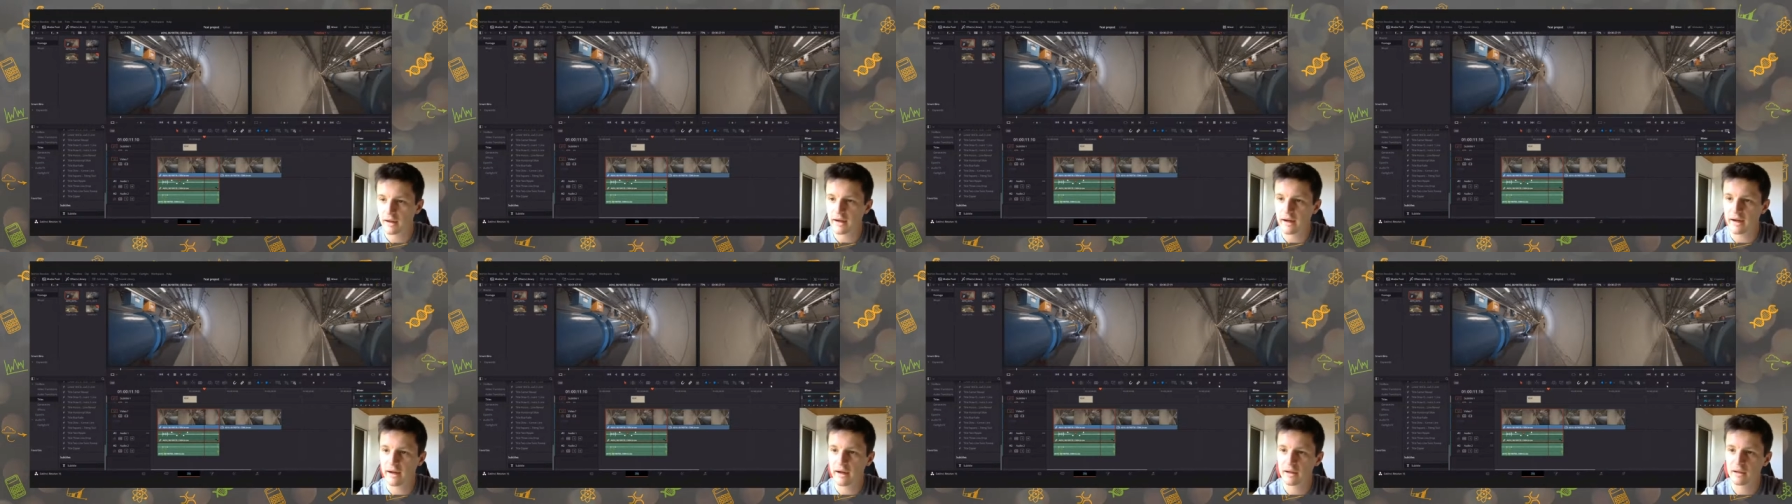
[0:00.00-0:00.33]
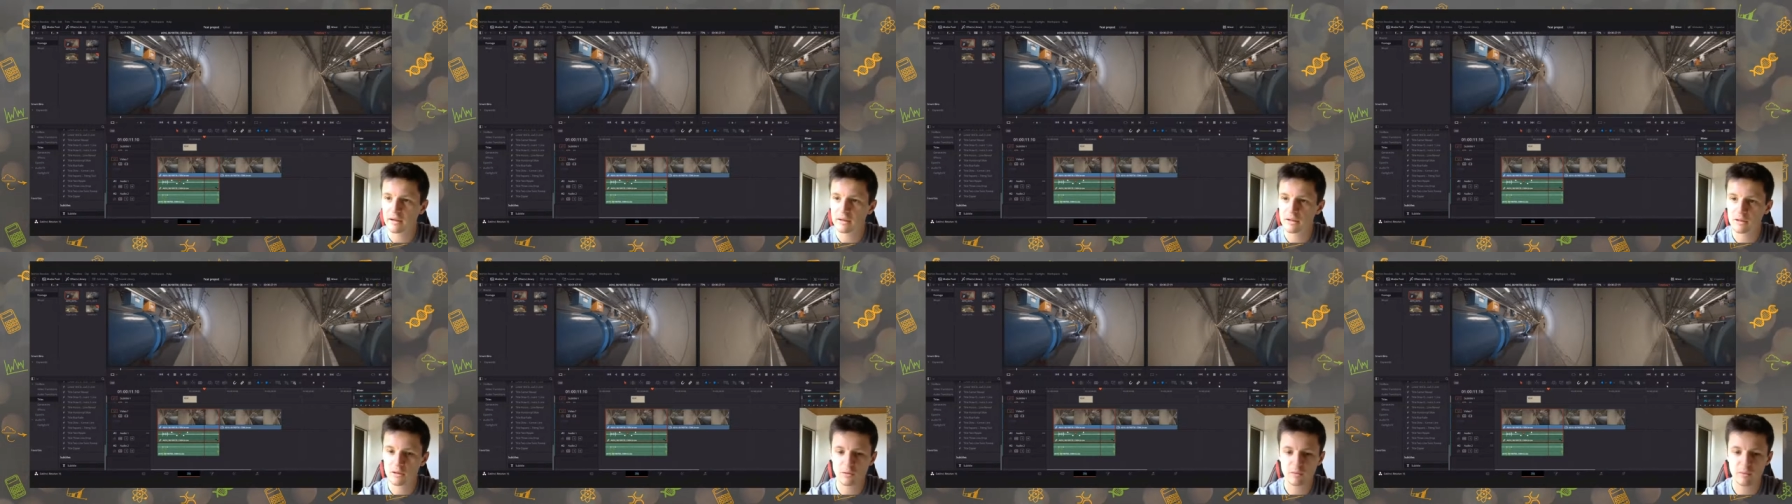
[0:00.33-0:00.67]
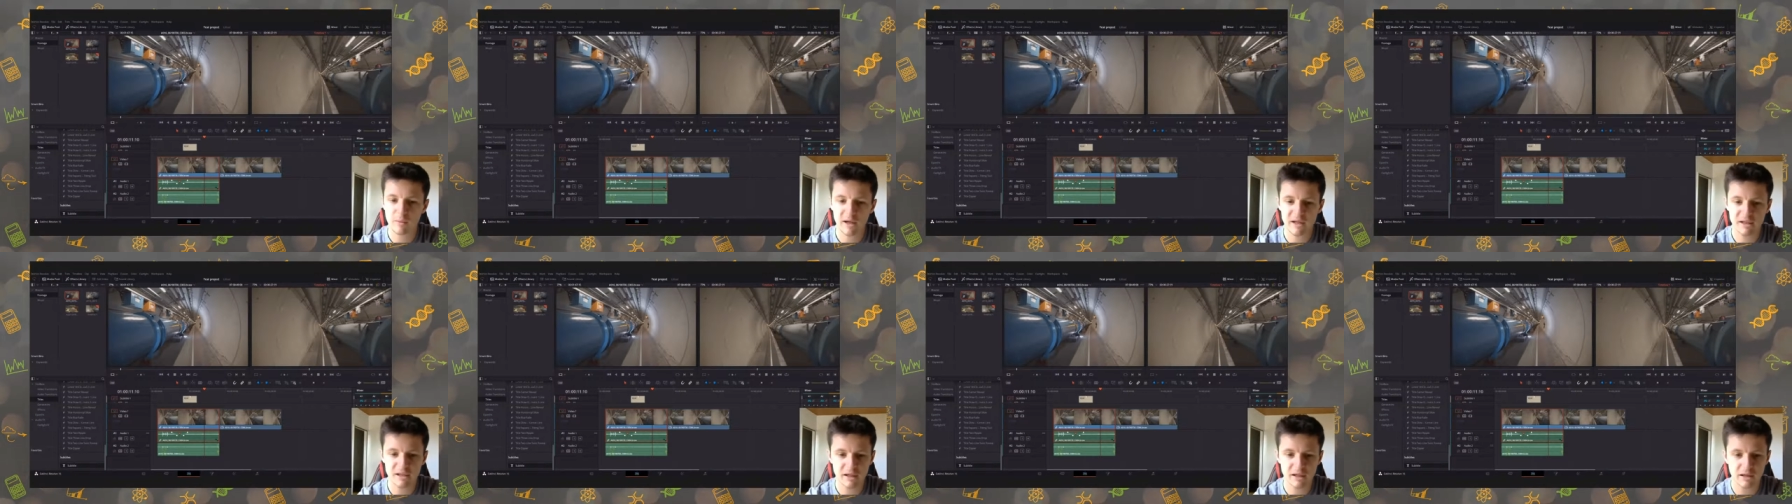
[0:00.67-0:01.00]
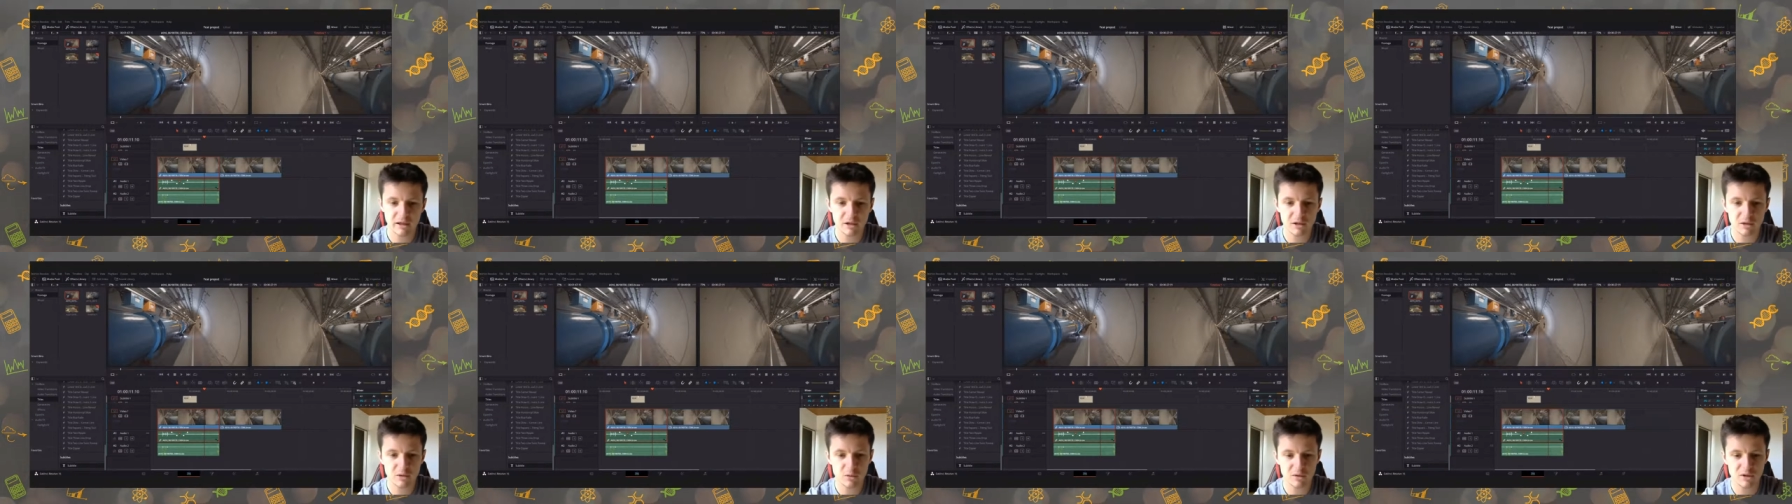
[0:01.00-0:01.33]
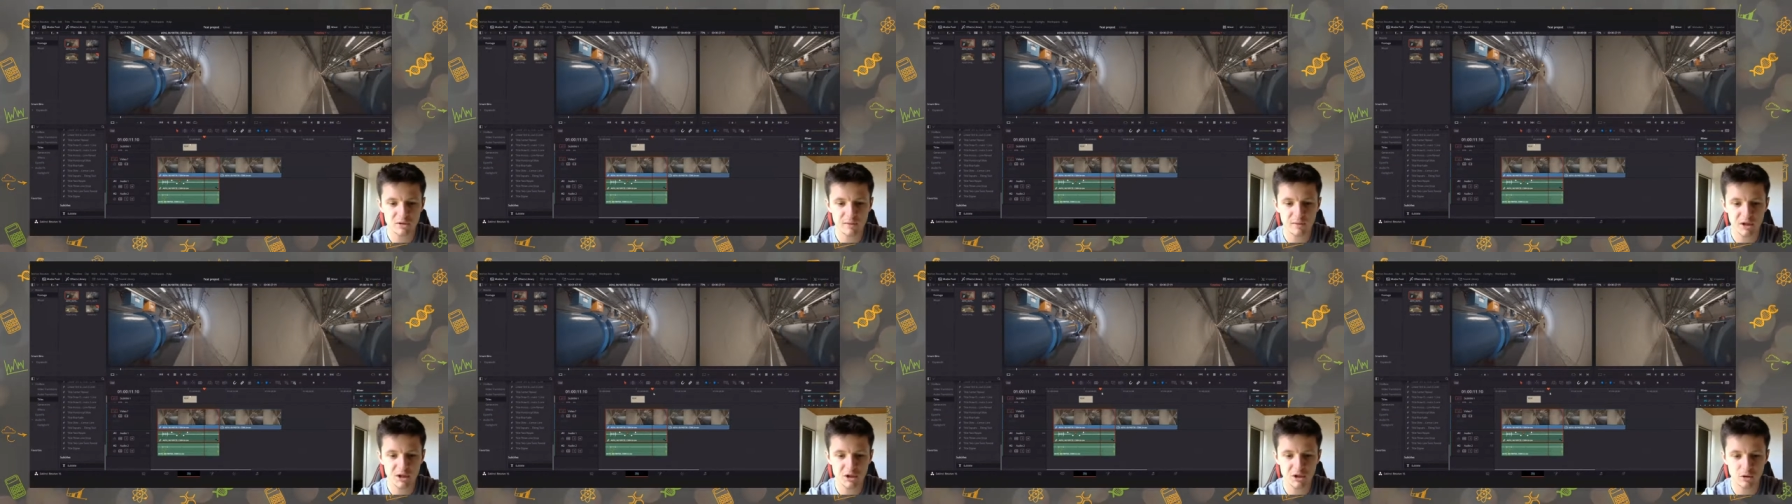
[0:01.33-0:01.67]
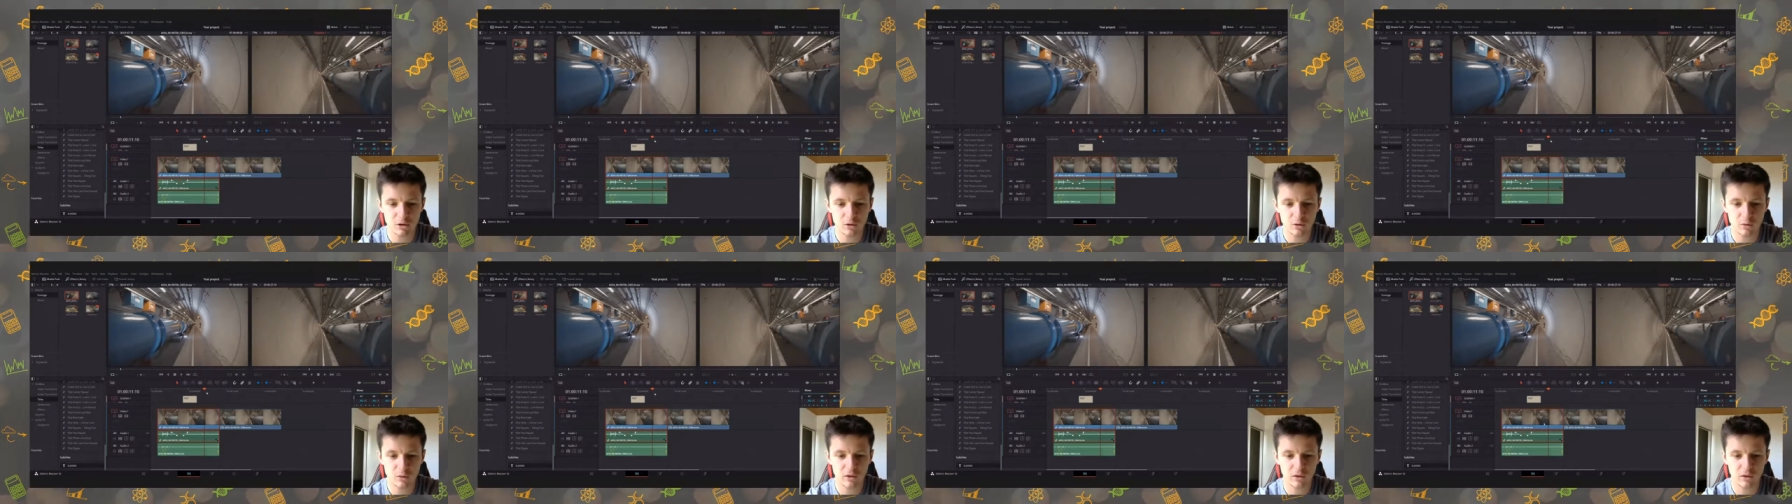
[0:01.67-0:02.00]
And you basically just want to make
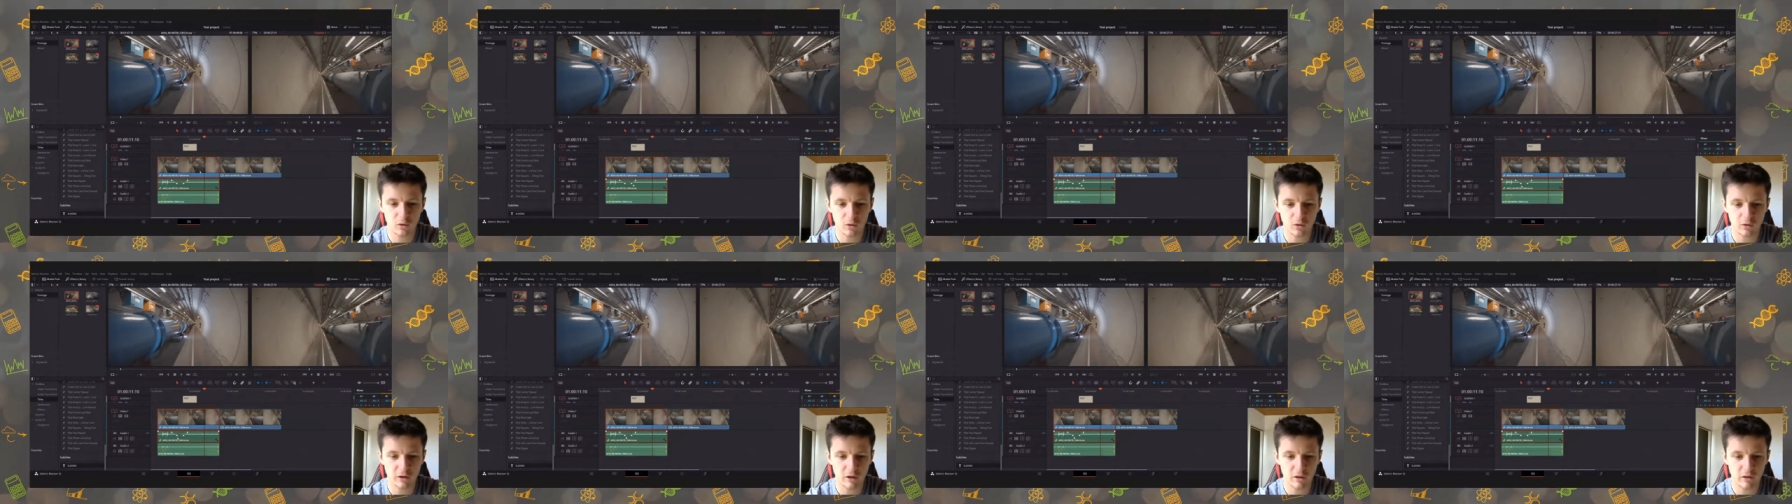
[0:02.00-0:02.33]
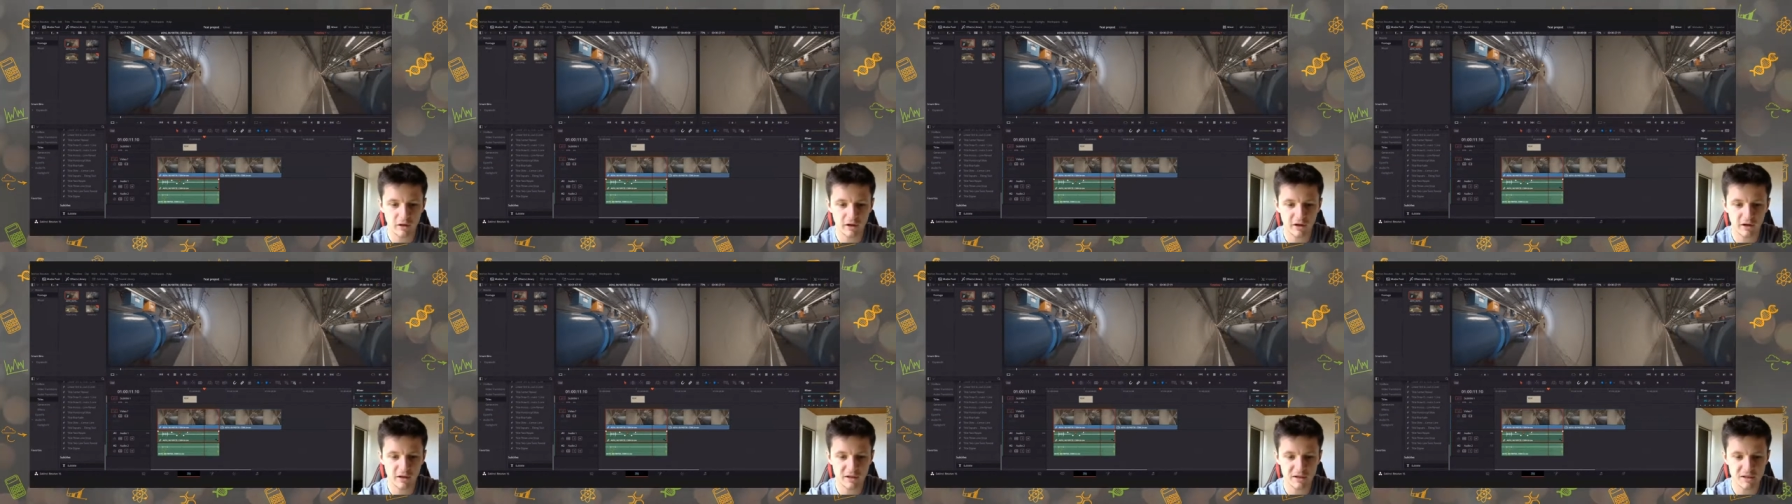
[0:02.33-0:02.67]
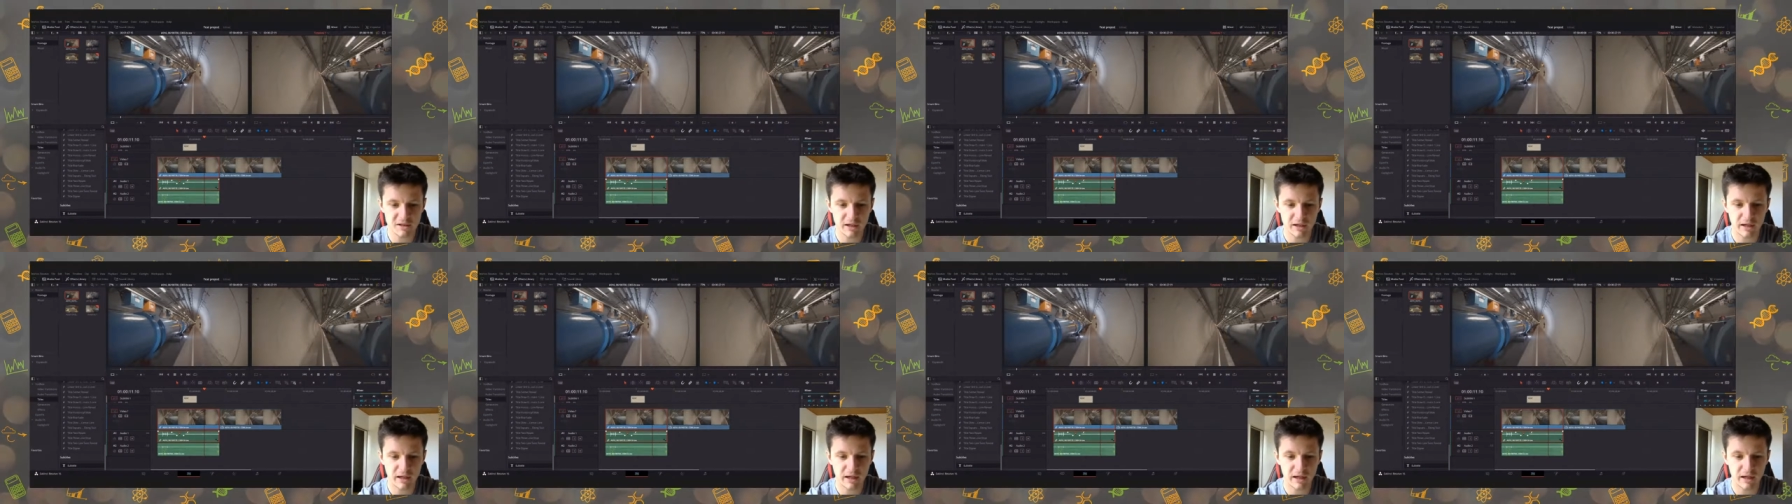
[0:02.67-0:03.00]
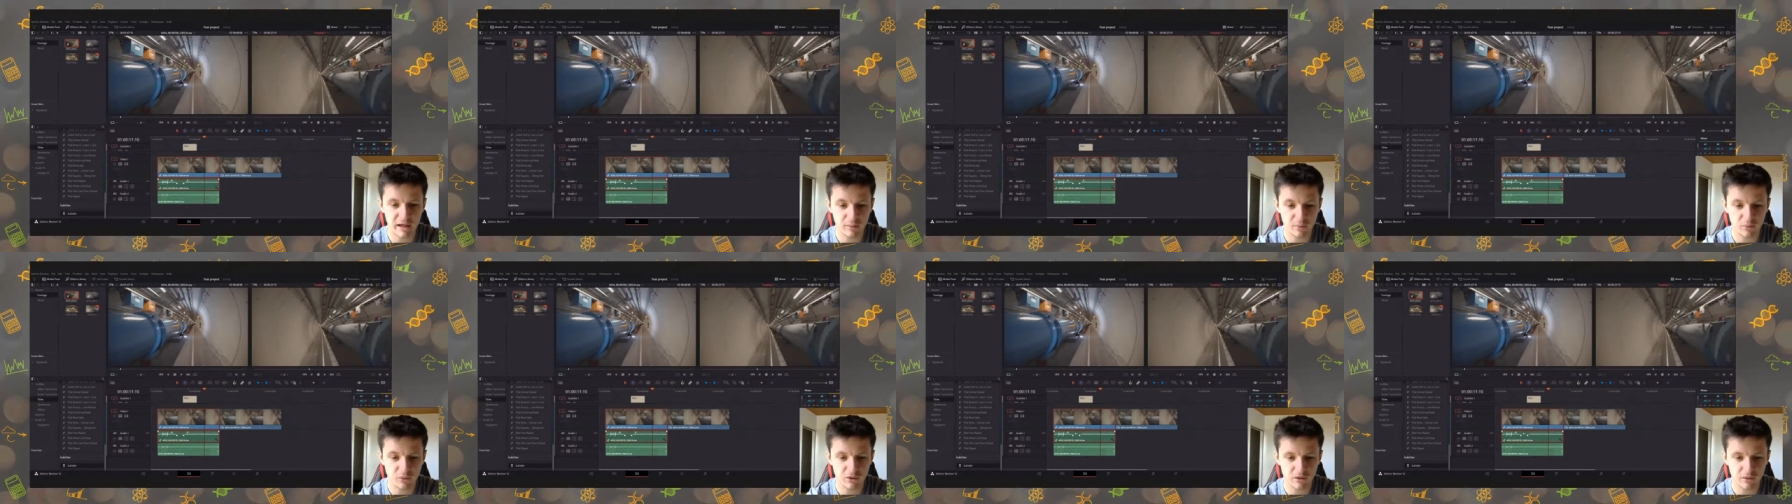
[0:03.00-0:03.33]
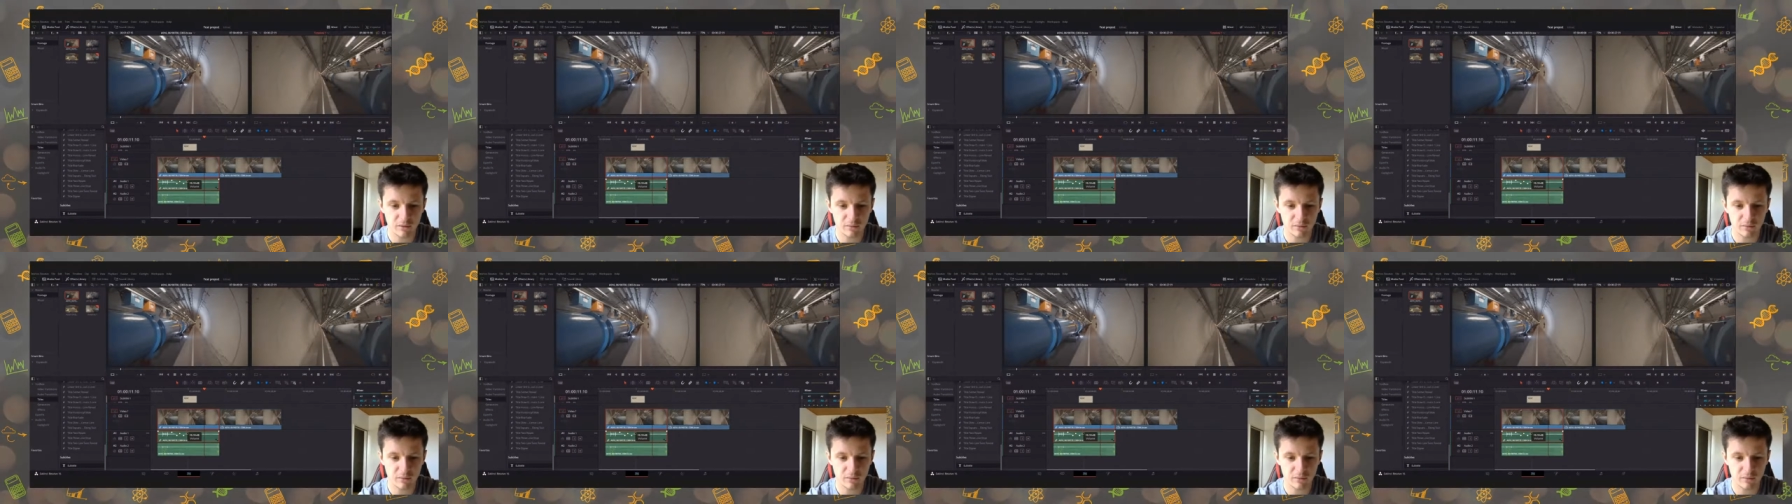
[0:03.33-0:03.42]
sure with audio that it doesn't clip.